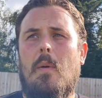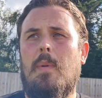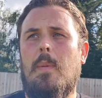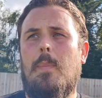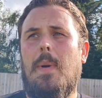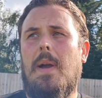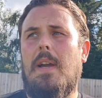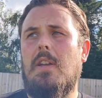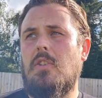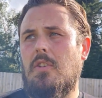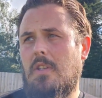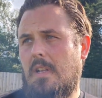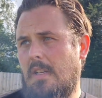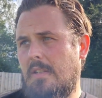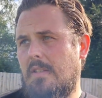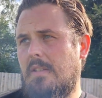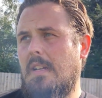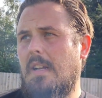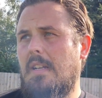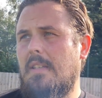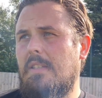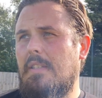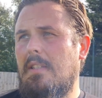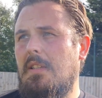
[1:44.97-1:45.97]
to be patient. That's
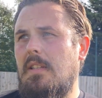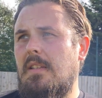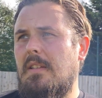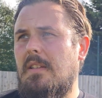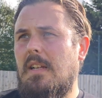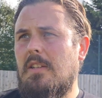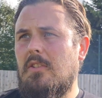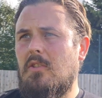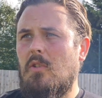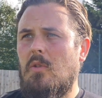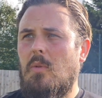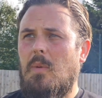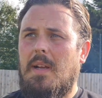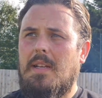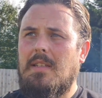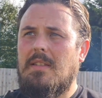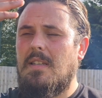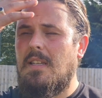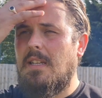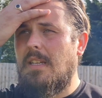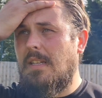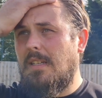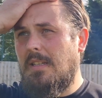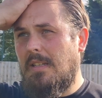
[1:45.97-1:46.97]
that's the, that's always
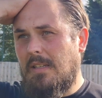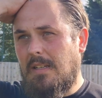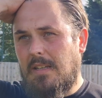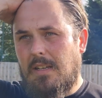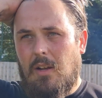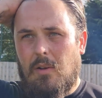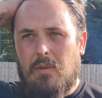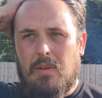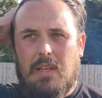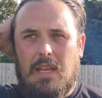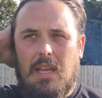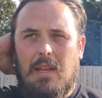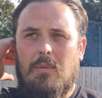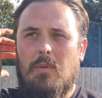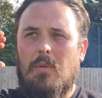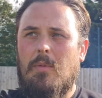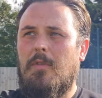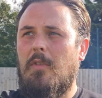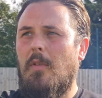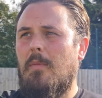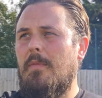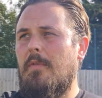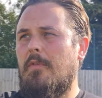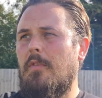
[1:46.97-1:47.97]
the you know the key
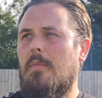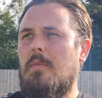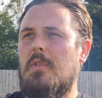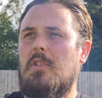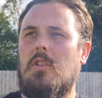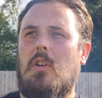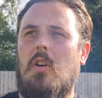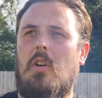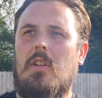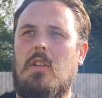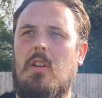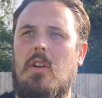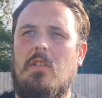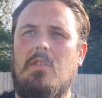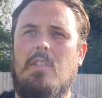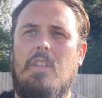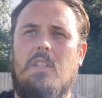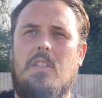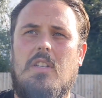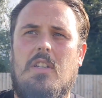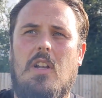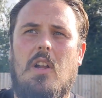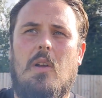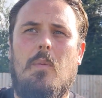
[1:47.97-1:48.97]
from from the sidelines
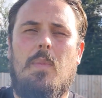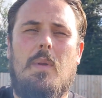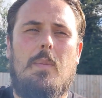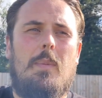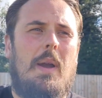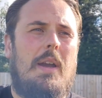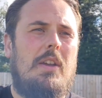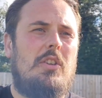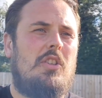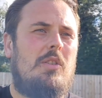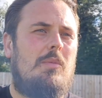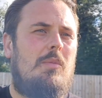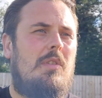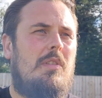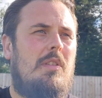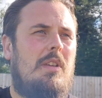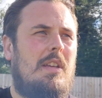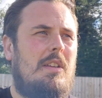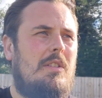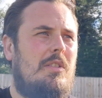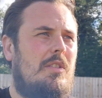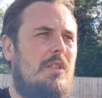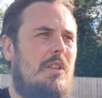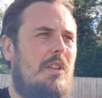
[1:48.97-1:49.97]
is you know be patient with
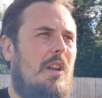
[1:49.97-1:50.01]
things.